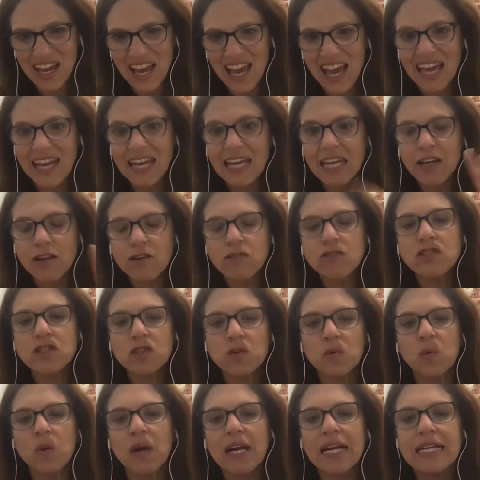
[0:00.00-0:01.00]
And here's the
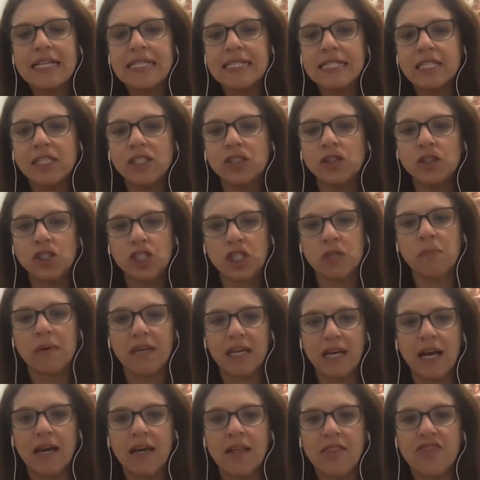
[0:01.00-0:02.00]
reason you should be
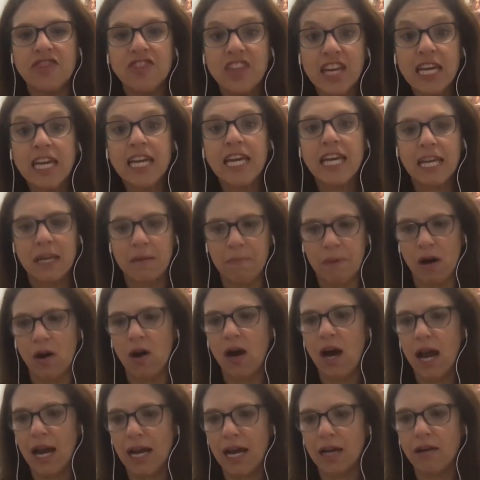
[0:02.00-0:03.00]
thinking about
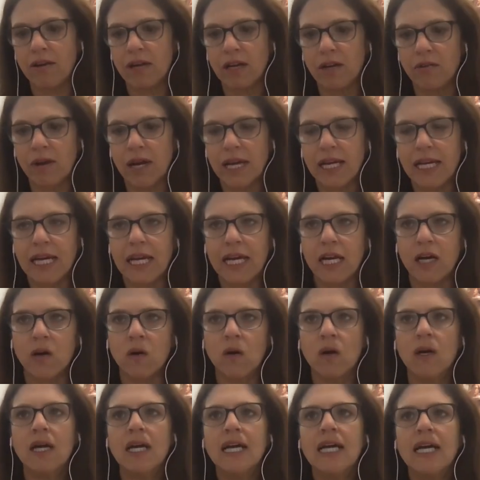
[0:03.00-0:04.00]
hiring right now
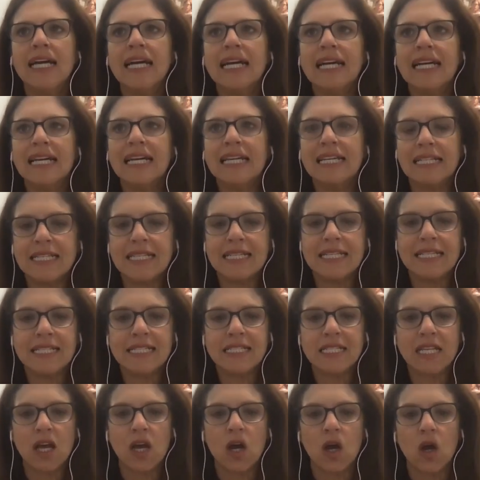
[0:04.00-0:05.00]
is,
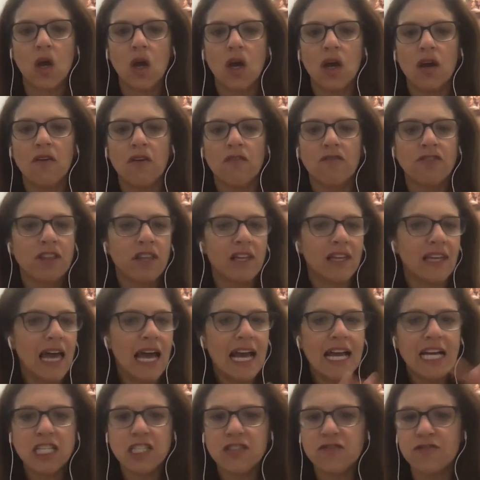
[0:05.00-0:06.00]
for the
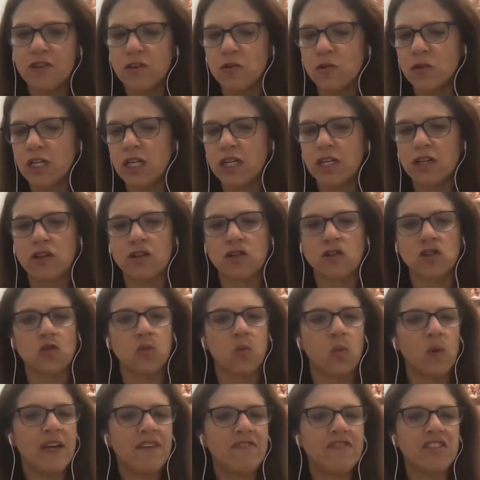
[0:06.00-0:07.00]
last few years,
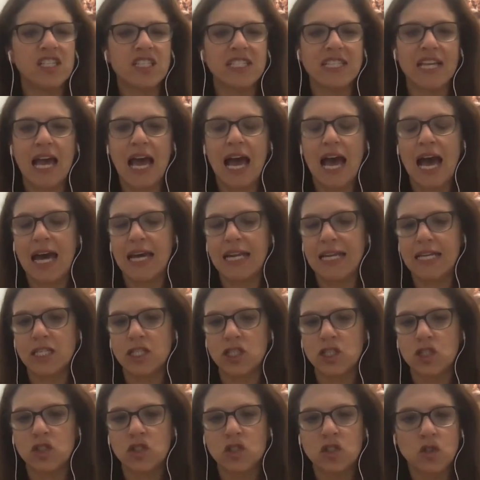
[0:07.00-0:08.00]
we've just had
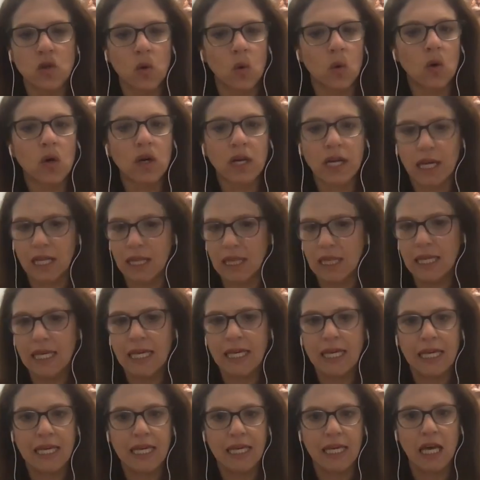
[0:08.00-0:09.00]

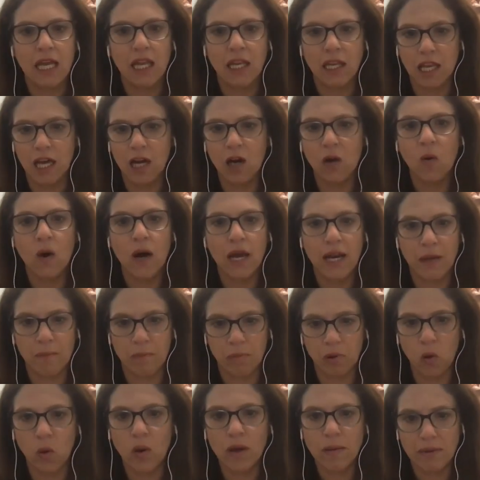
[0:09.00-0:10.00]
historically low
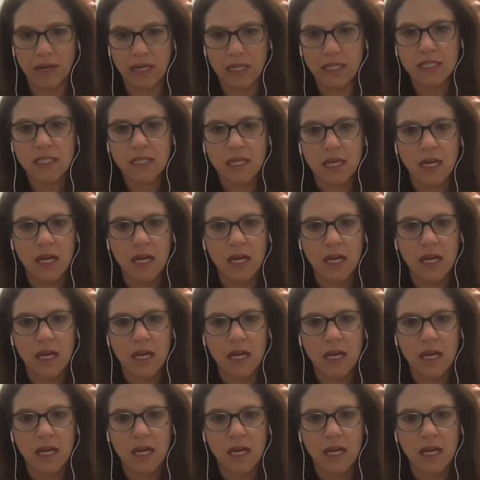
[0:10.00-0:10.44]
unemployment.